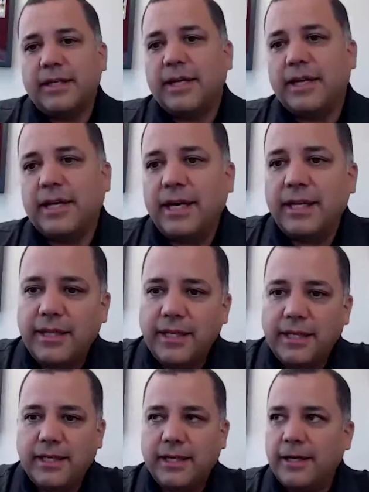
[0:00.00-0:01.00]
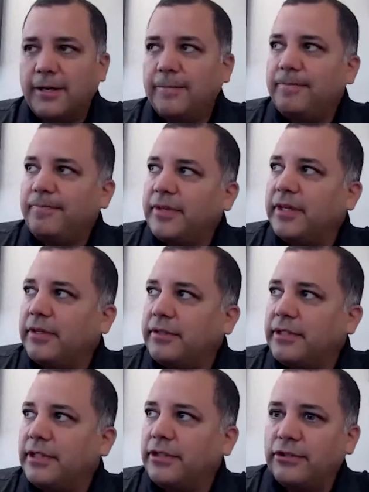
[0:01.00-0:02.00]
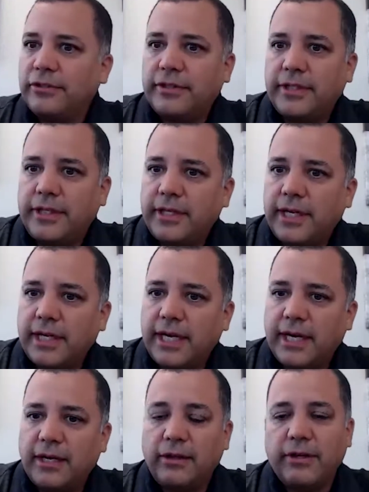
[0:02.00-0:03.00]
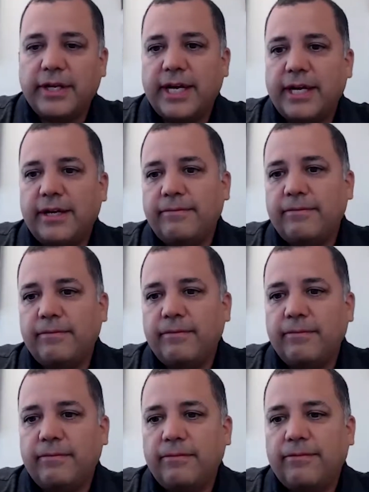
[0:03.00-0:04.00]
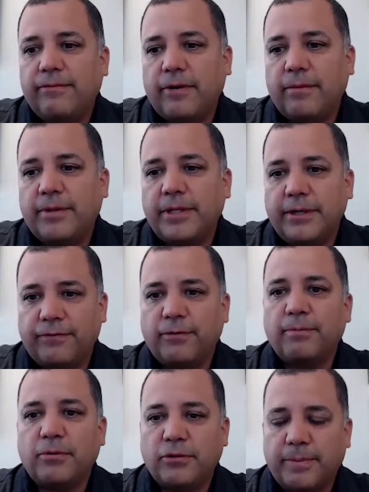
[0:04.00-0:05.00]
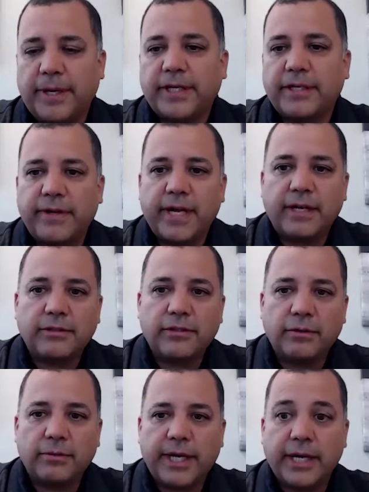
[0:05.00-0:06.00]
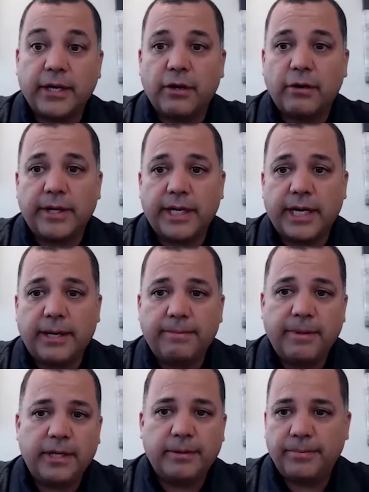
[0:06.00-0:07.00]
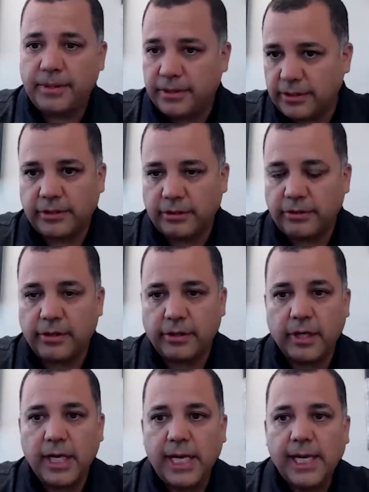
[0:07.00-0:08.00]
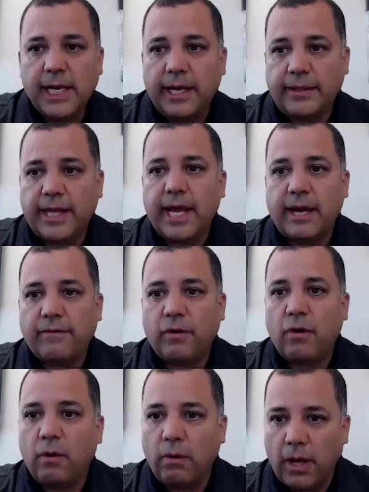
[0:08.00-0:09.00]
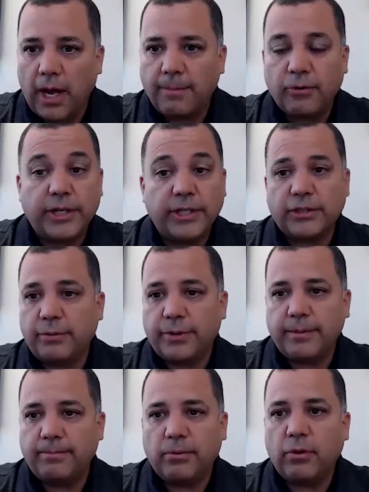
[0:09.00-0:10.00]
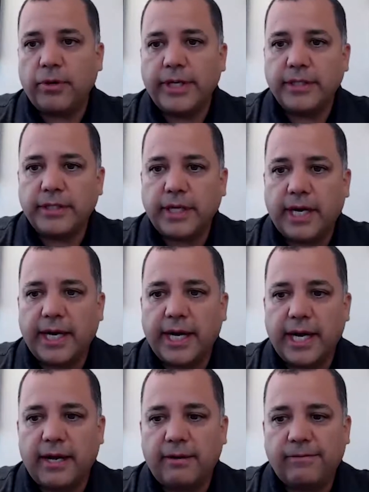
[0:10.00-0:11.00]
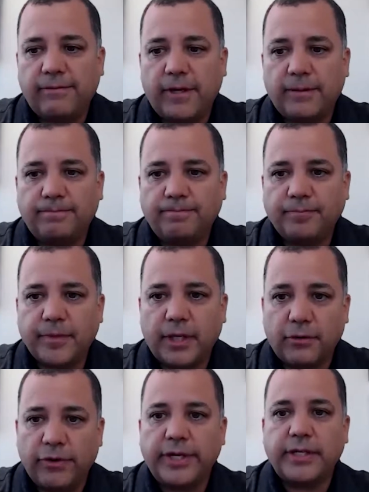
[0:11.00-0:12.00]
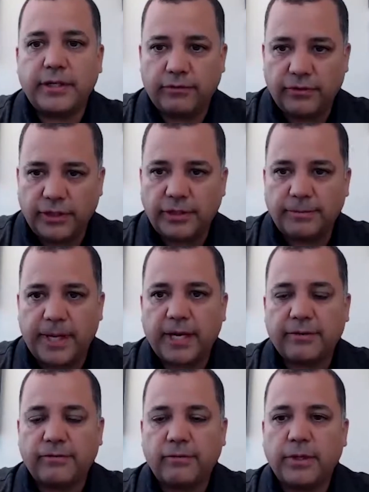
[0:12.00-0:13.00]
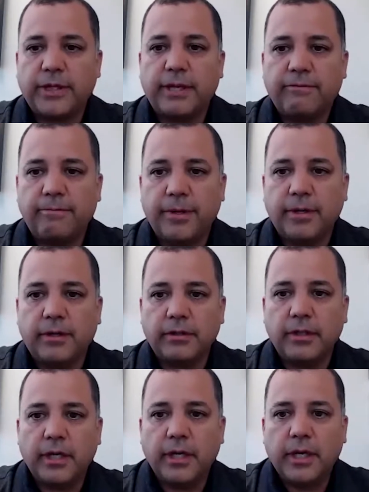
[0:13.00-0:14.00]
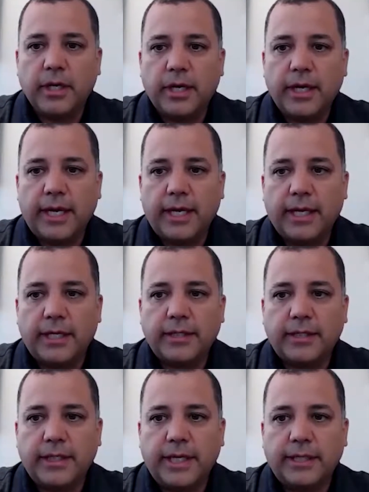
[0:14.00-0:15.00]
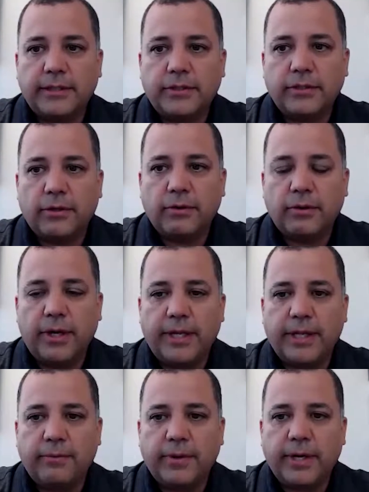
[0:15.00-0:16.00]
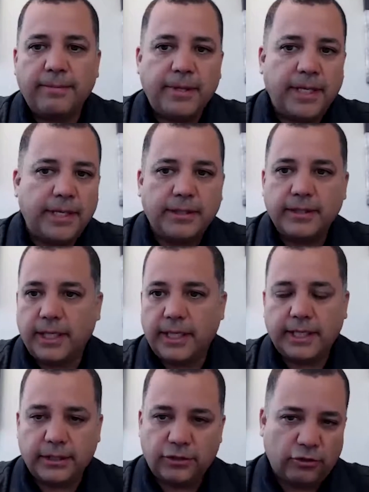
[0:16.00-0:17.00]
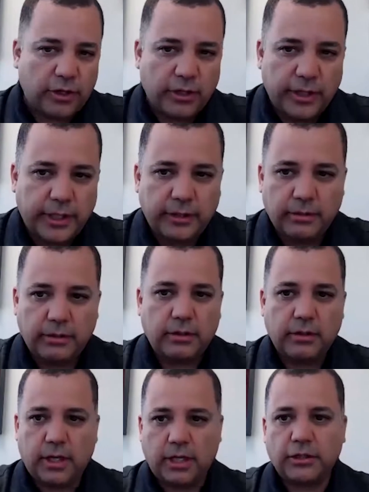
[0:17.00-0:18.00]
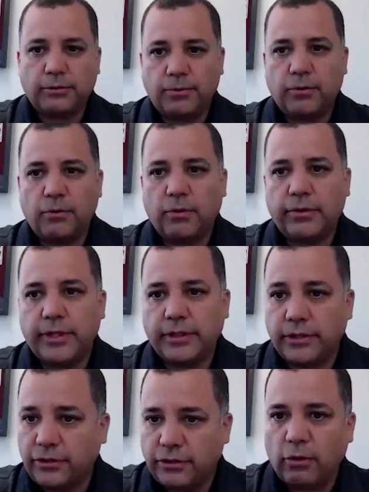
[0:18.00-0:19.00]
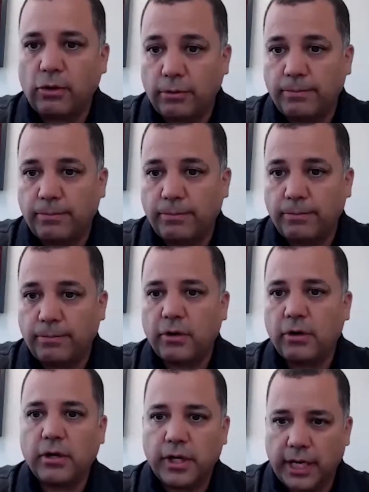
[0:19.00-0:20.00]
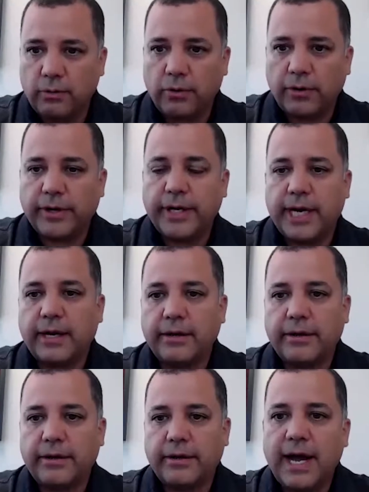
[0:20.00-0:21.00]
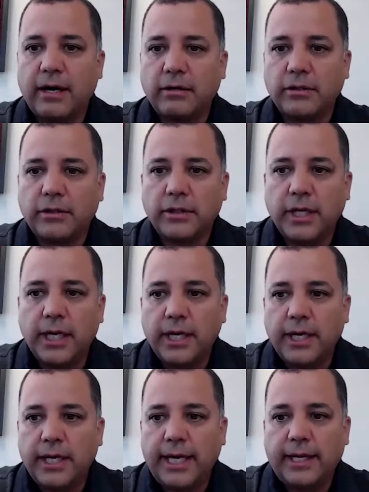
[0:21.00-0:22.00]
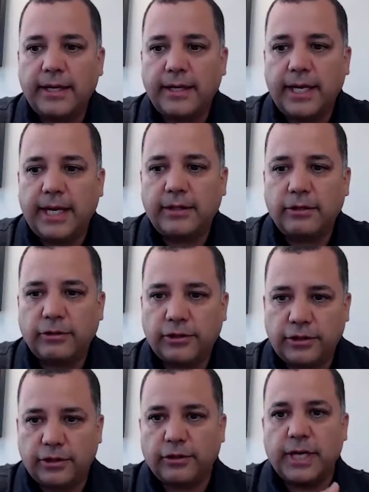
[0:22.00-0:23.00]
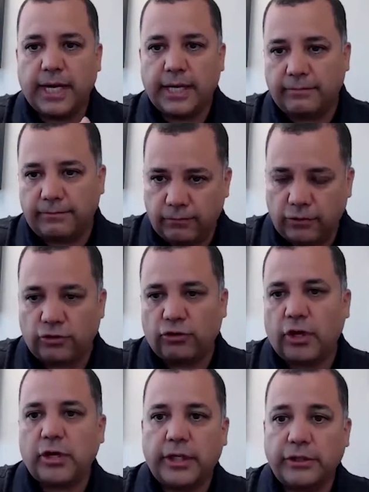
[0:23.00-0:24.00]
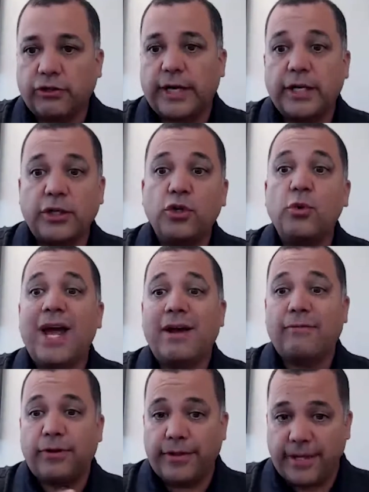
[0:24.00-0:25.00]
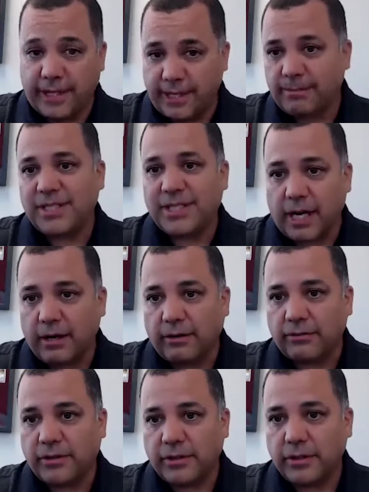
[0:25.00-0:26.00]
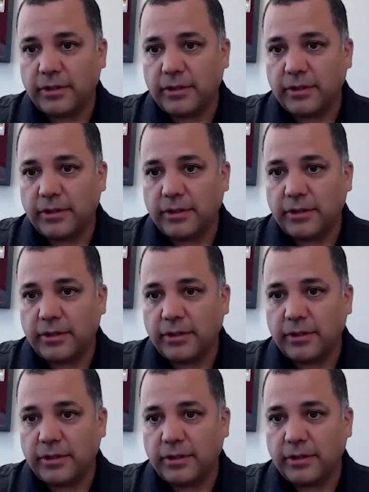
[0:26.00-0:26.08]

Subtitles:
I think, it's interesting. I kind of look at it from a different perspective now. So when I go in and I meet a business owner and they have a whole operation with employees, I have a great deal of respect for what they've built. And then when I meet like a struggling entrepreneur that's a solopreneur kind of working out of their house, and they're still kind of struggling, trying to do everything themselves,